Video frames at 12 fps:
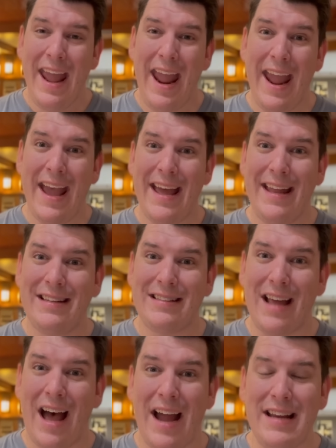and
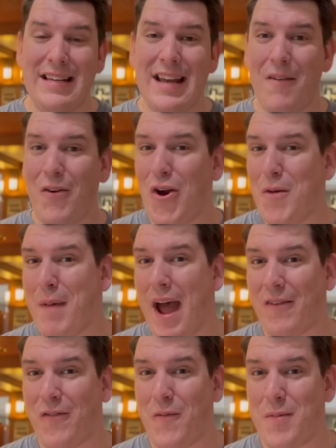I never heard
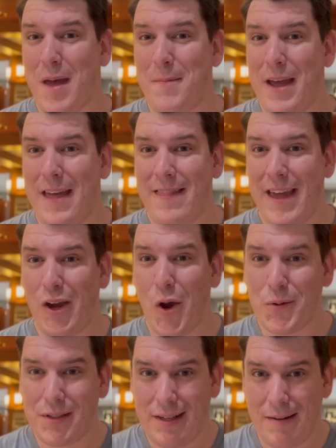back from them, and they
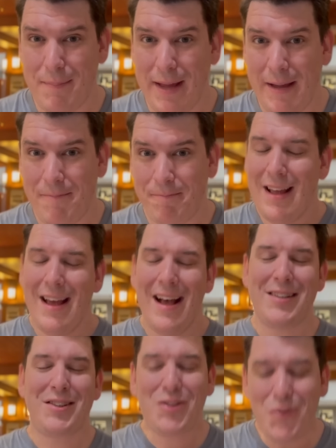ghosted me.
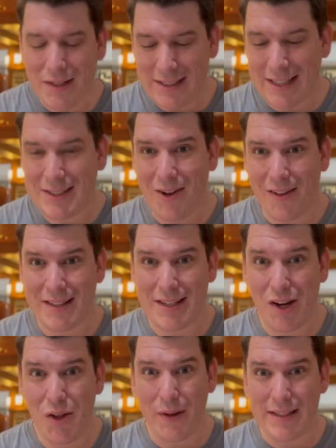As soon as I saw this,
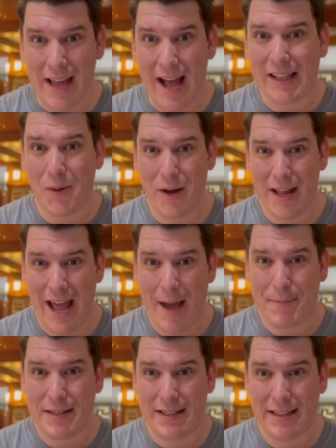I knew exactly what had
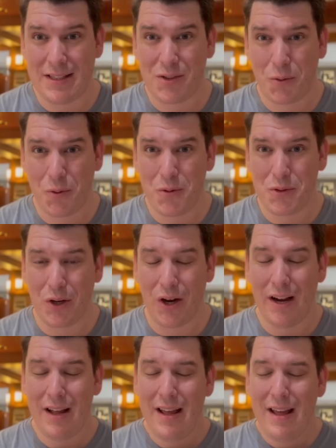happened to this
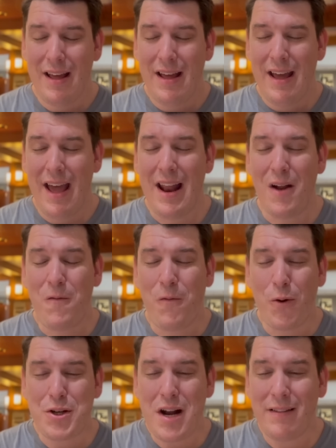cruiser. And
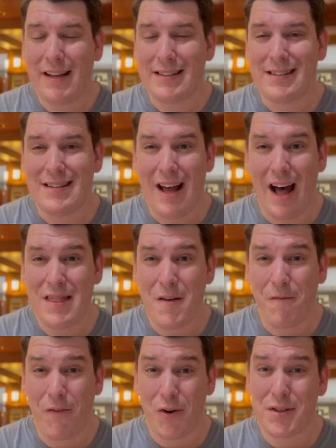unfortunately, it's not the
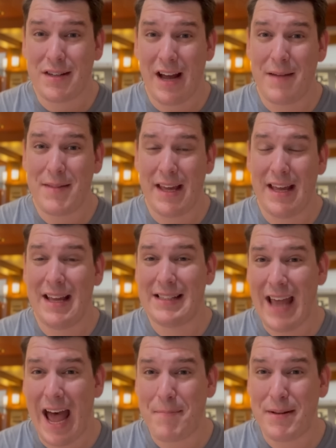first time that it has
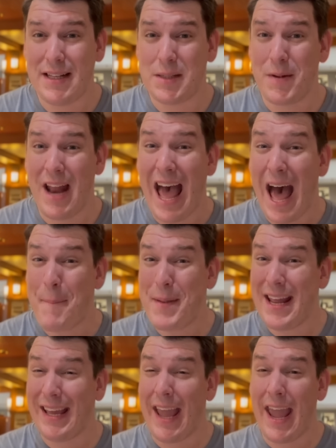happened. It's been
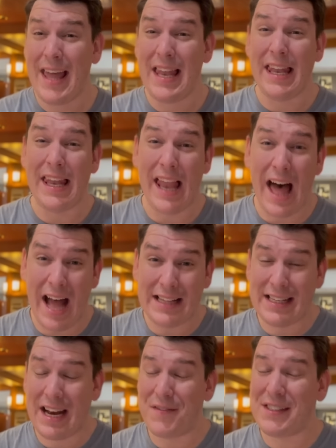happening a
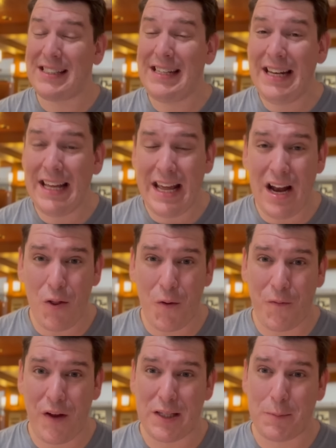lot, and I've seen it in other
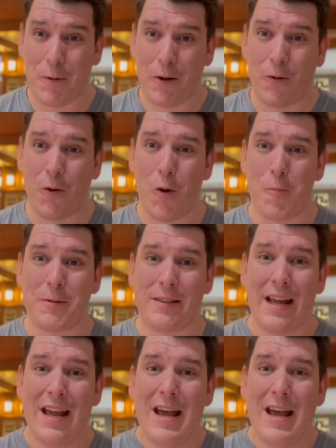Facebook groups.